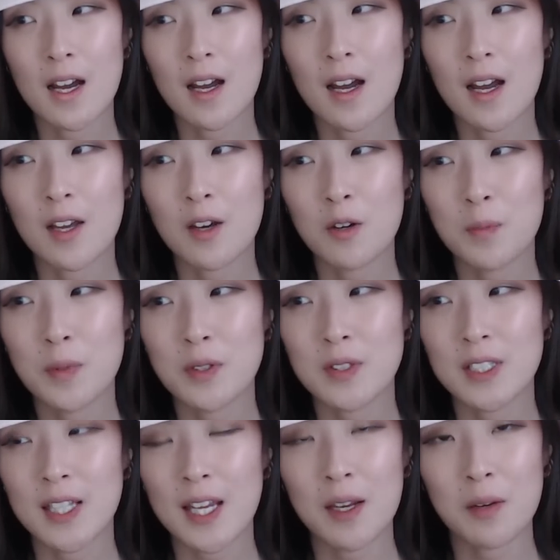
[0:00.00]
I hope you
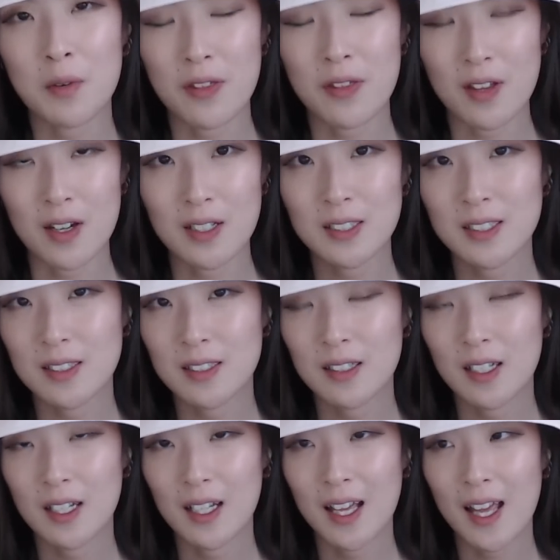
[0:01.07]
stay with us.
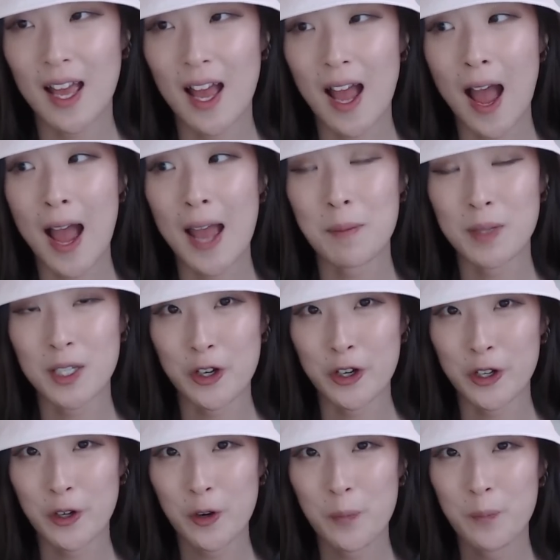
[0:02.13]
I'm
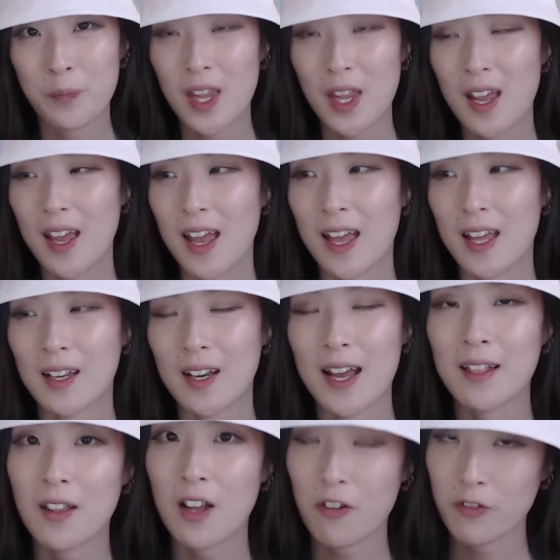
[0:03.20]
here and I
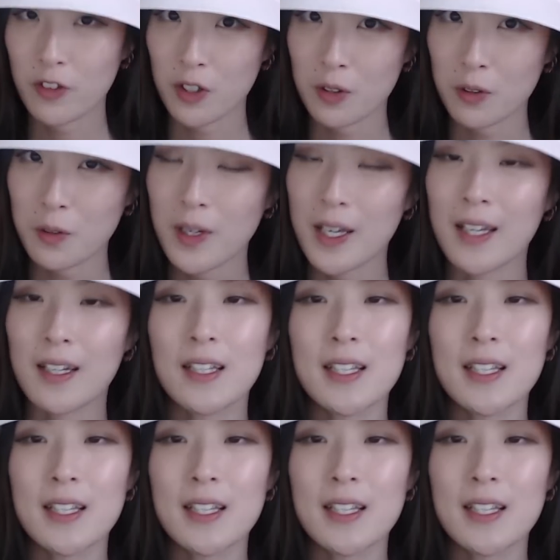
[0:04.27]
love you, and